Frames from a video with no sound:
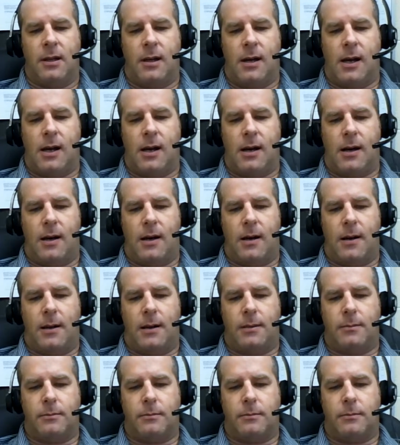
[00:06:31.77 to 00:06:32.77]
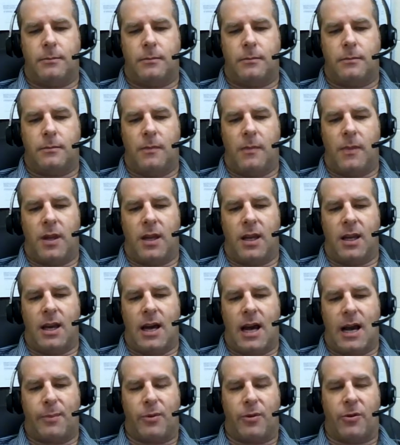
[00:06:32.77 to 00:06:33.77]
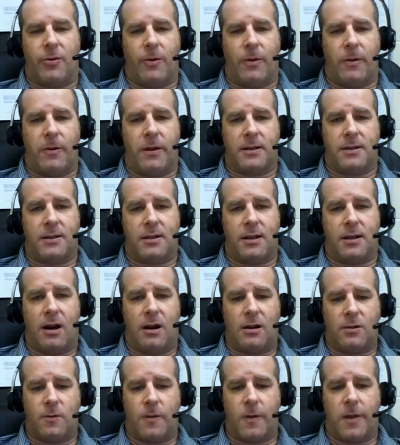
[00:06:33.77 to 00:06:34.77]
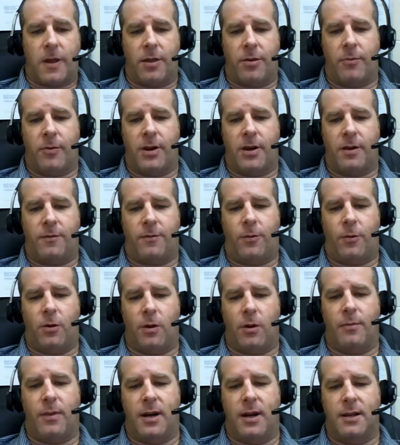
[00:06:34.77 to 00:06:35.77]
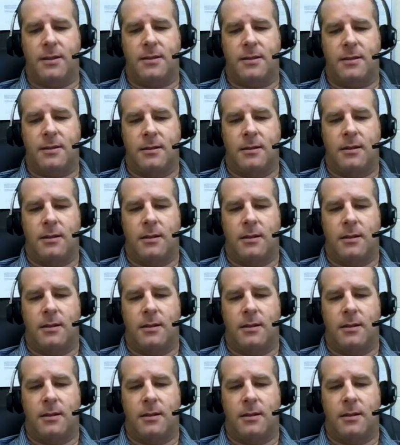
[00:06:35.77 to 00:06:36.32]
The hypertrophic scars within 3 to 4 months